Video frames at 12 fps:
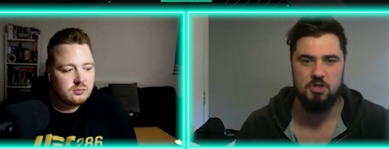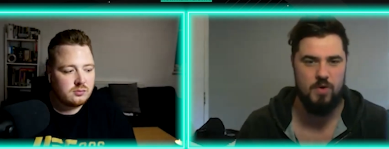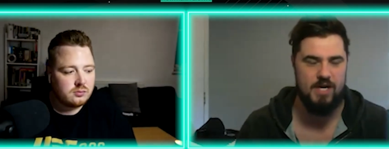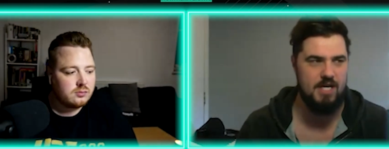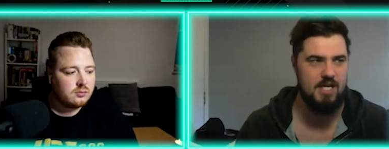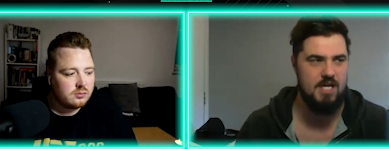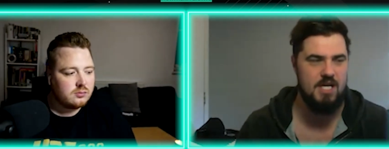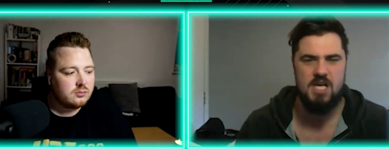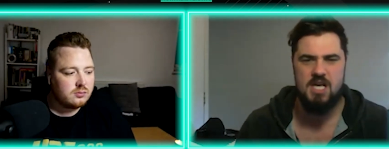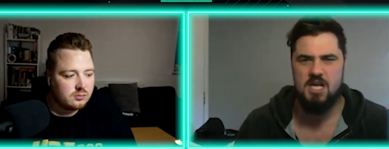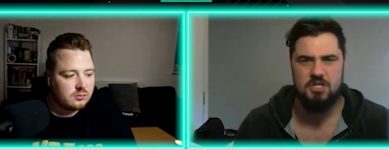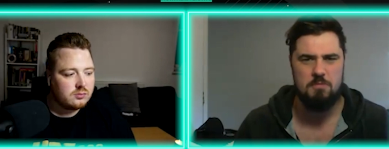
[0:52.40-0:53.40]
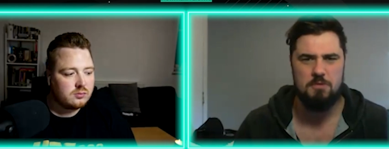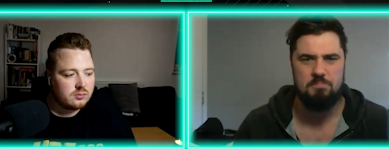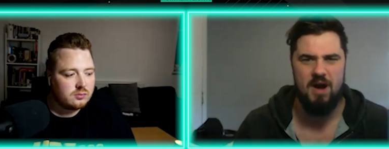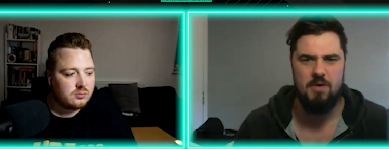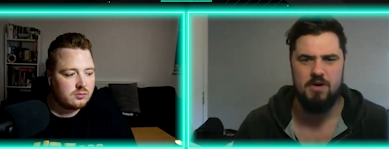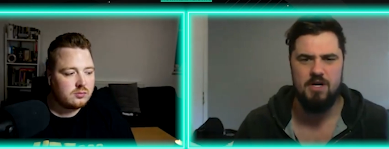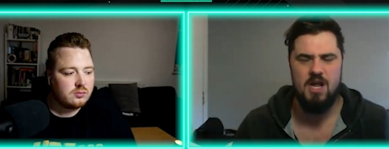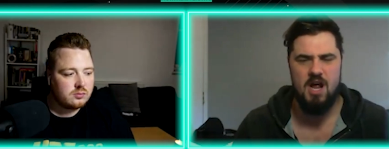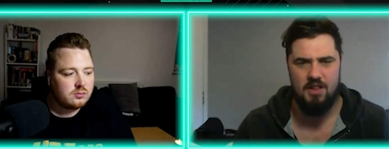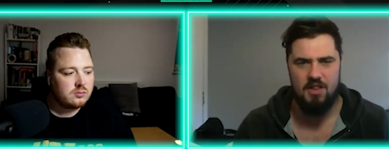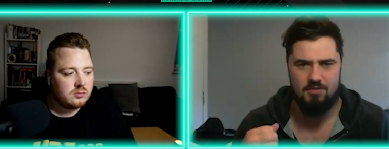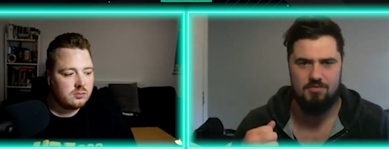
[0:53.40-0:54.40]
Speaker 1: much quicker, so much
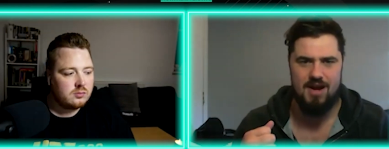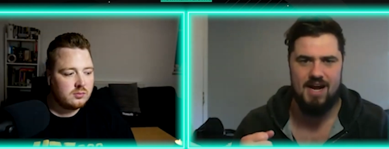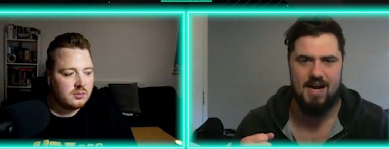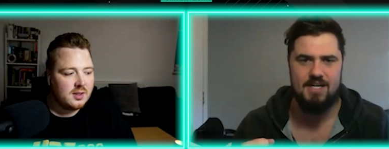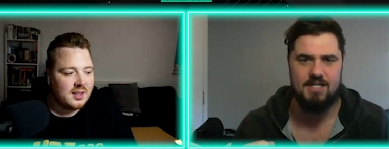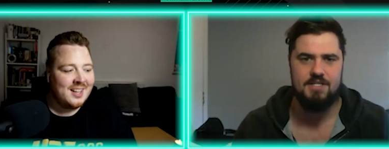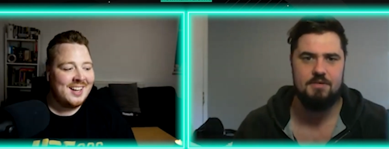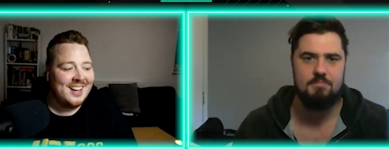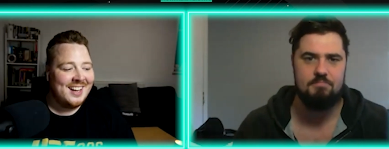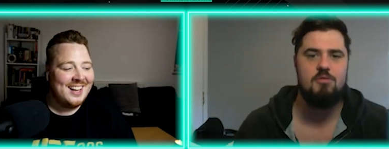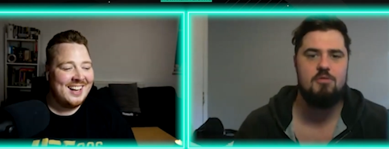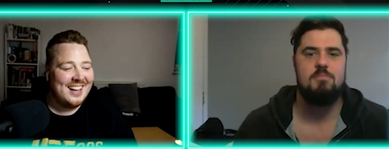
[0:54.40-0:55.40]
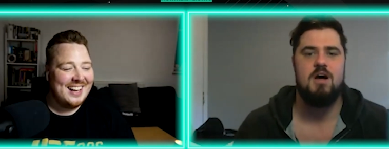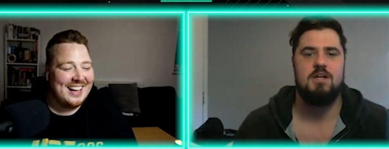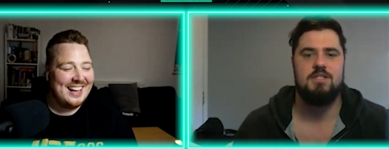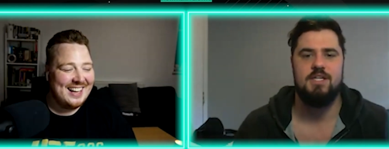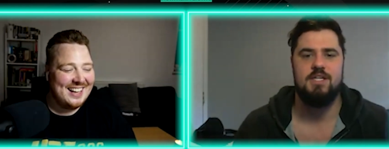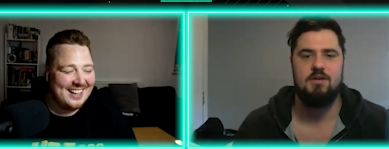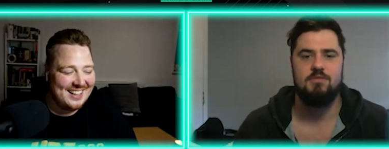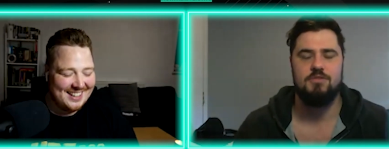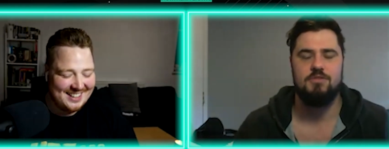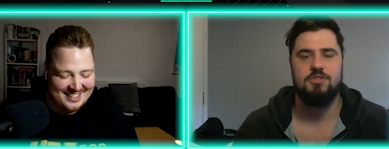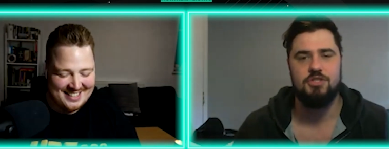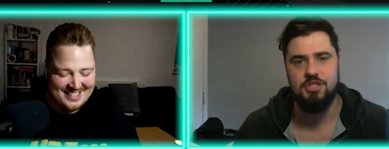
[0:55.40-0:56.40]
power, and that right hand that put Martin
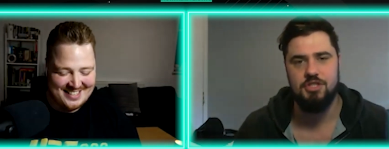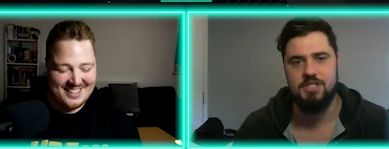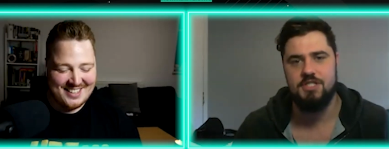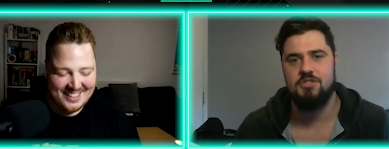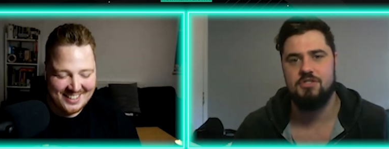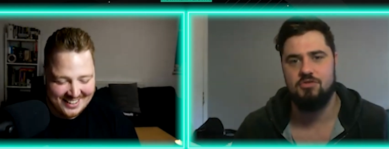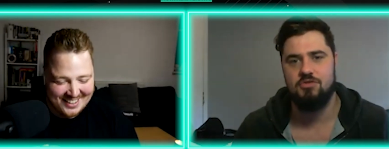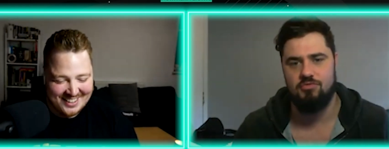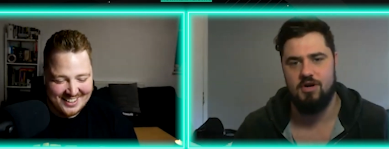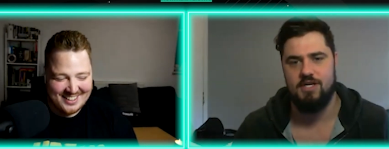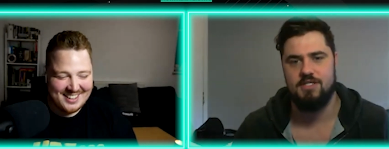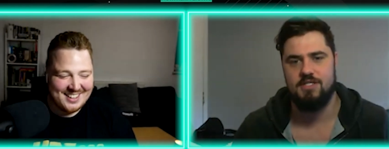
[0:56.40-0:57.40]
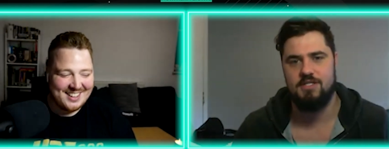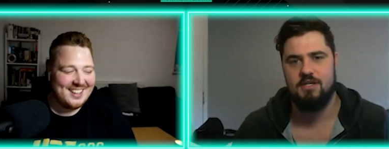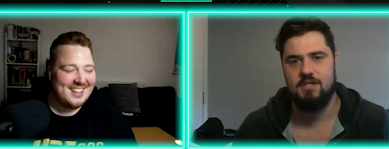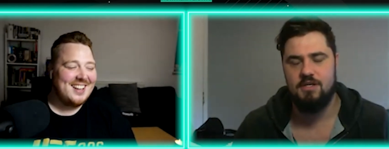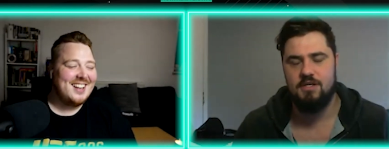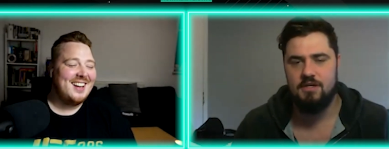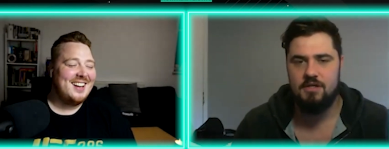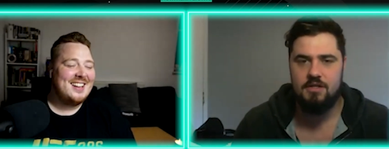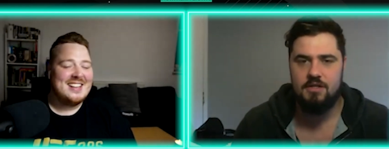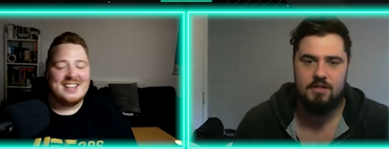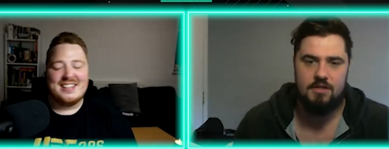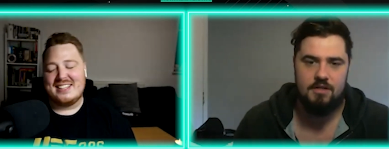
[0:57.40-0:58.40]
down. Jesus Christ!
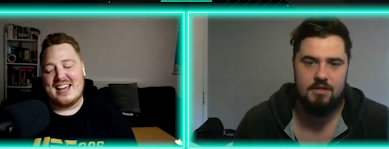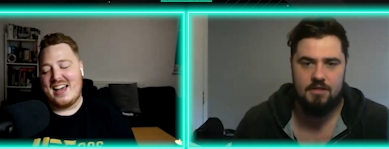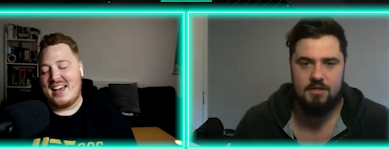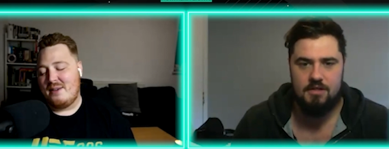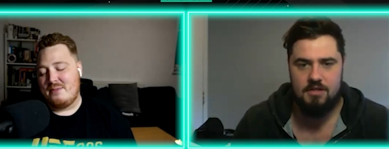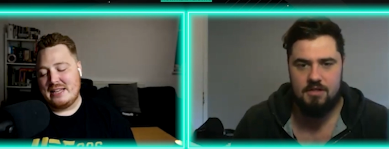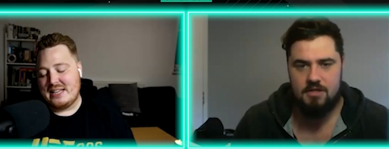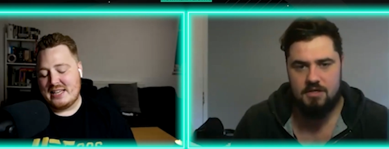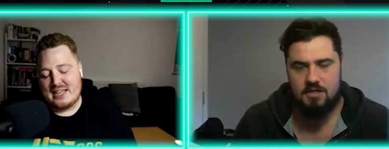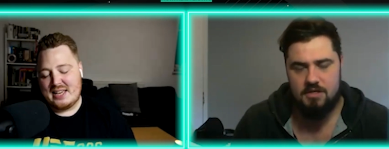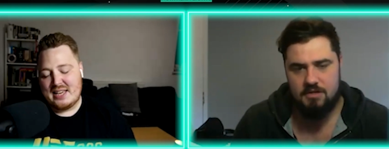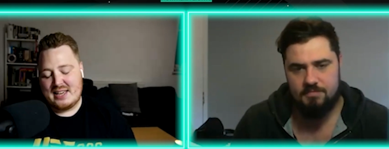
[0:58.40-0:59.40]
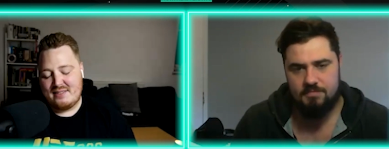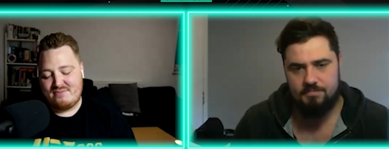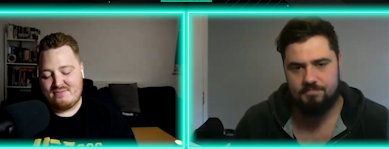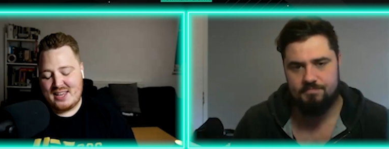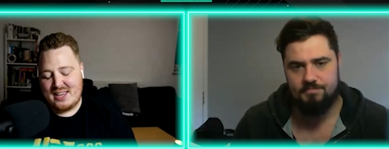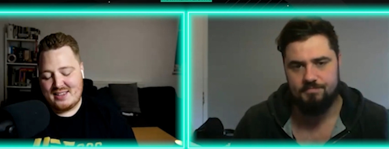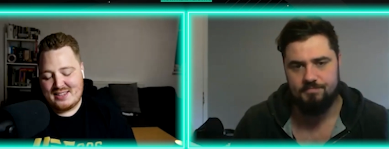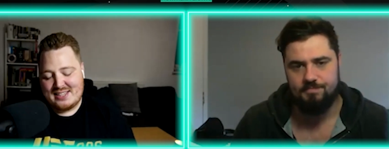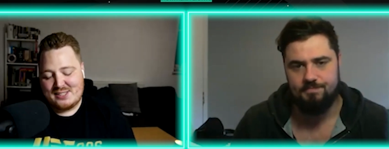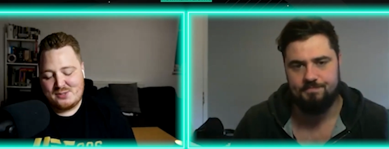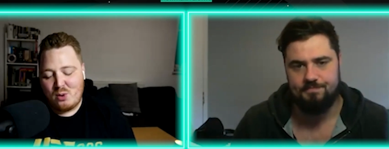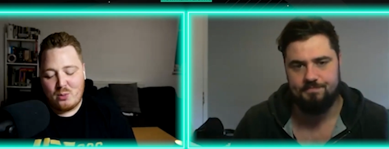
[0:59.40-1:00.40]
Speaker 2: Yeah, I mean, it, it, it's
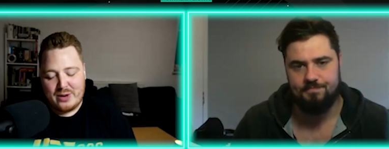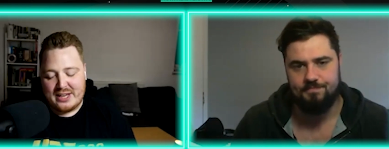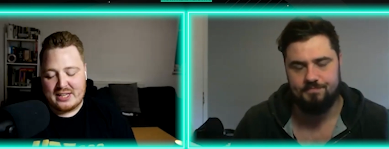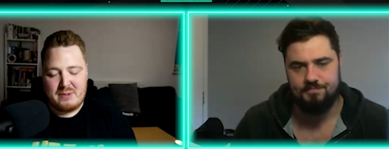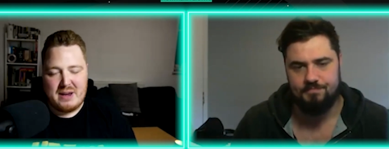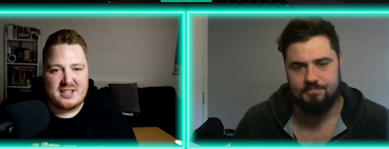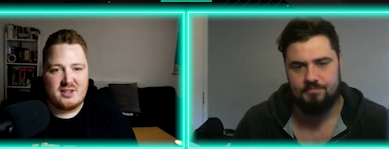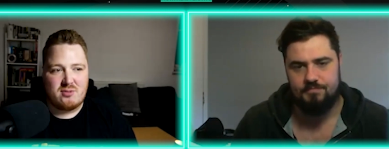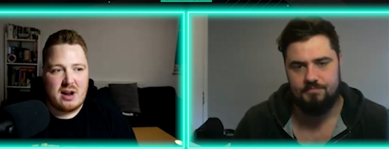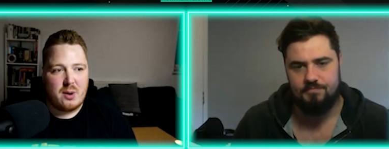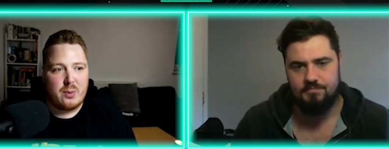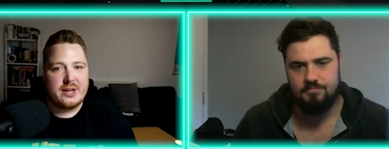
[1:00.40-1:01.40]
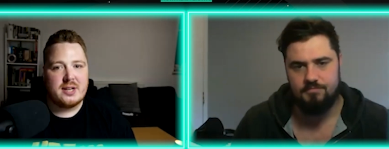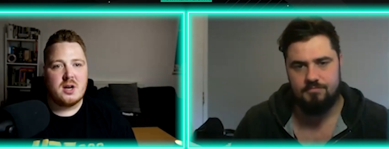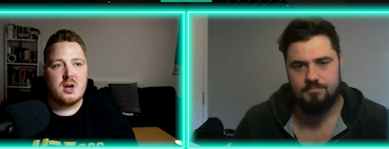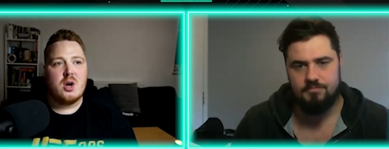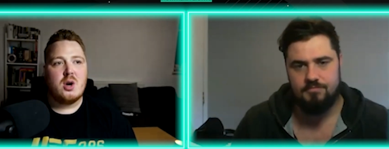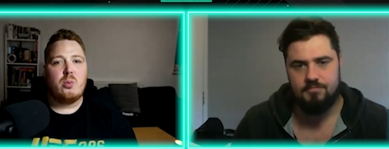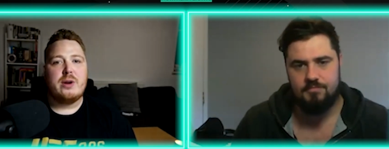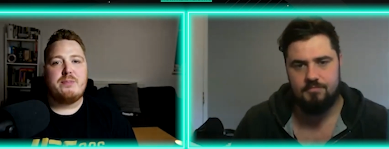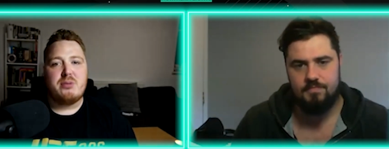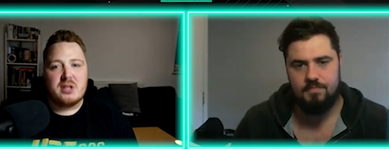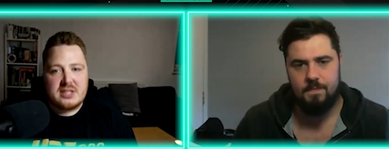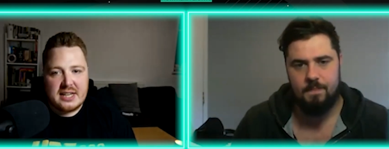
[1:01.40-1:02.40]
what we expected, right? We'd we'd
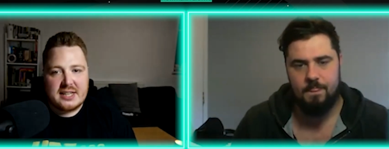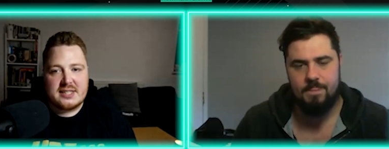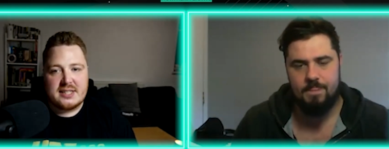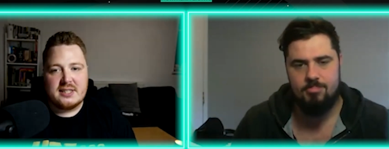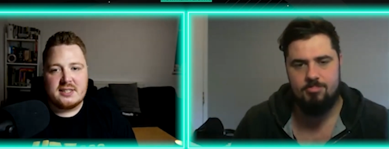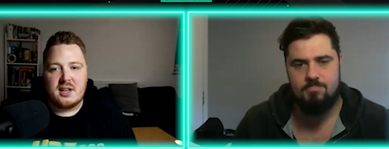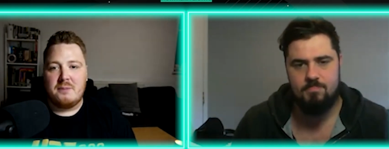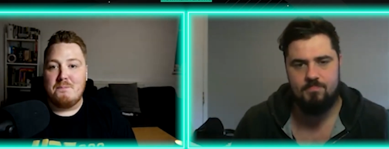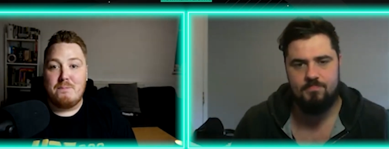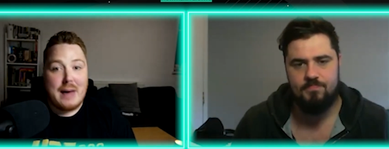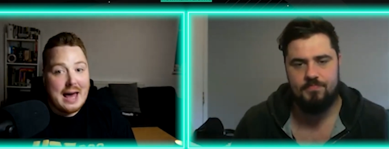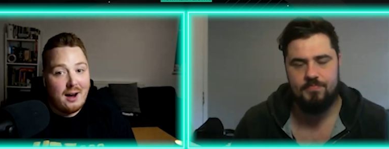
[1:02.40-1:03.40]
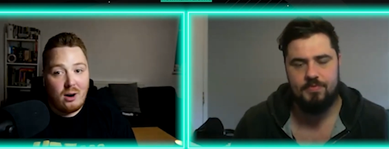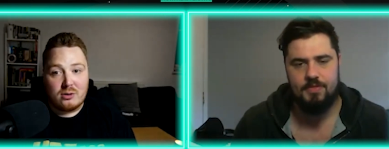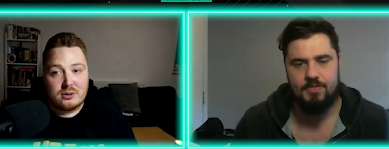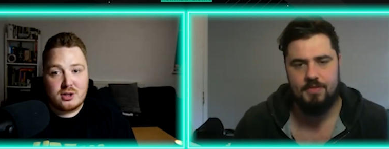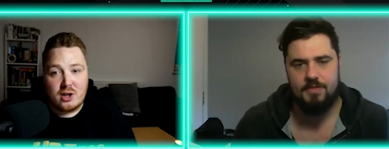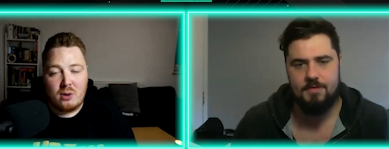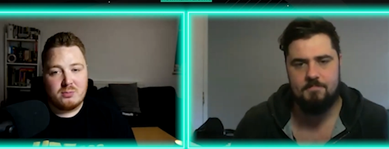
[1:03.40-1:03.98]
predicted and bet on Tom